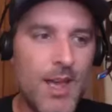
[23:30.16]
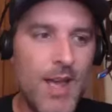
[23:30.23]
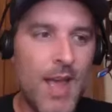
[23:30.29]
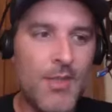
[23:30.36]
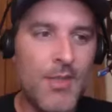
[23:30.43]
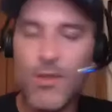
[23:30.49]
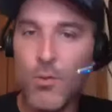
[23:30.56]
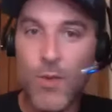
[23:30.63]
I
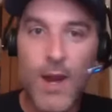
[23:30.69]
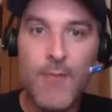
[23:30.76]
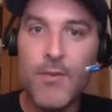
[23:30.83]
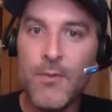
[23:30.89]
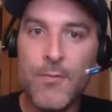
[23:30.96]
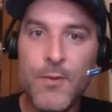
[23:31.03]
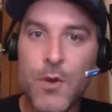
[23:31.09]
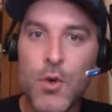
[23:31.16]
think the
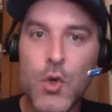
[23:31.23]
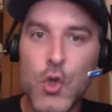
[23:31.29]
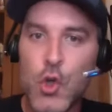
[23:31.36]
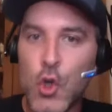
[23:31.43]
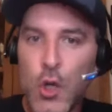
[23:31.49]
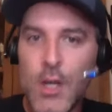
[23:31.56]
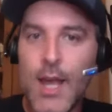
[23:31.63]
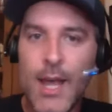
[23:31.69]
Ravens feel
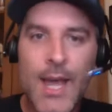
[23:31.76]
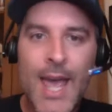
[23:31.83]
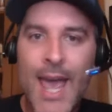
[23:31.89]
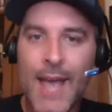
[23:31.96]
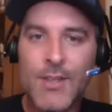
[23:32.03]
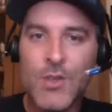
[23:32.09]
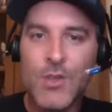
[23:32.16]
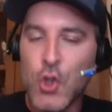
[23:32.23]
good,
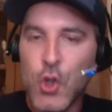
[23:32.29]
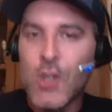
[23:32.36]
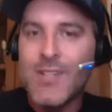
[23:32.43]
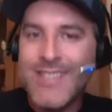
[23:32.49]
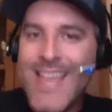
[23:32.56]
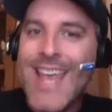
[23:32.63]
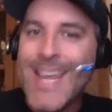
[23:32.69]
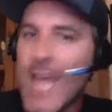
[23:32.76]
as good
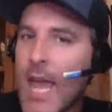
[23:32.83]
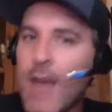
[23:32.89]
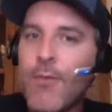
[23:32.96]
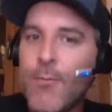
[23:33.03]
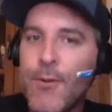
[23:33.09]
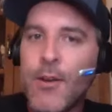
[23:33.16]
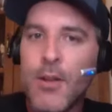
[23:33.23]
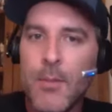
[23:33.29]
as they can
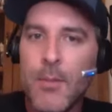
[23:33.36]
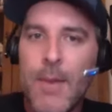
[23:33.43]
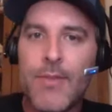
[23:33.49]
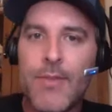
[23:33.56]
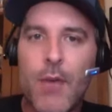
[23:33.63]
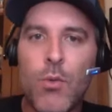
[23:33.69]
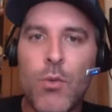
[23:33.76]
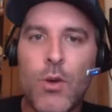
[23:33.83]
feel about
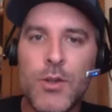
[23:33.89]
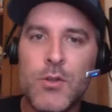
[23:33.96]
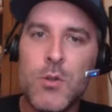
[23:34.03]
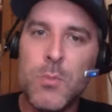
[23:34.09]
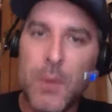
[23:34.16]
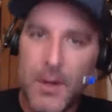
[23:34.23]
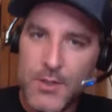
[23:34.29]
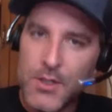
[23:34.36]
that one-two
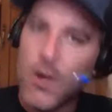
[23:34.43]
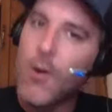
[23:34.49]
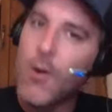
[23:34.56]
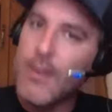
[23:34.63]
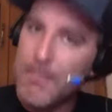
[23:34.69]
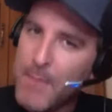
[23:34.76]
punch, knowing that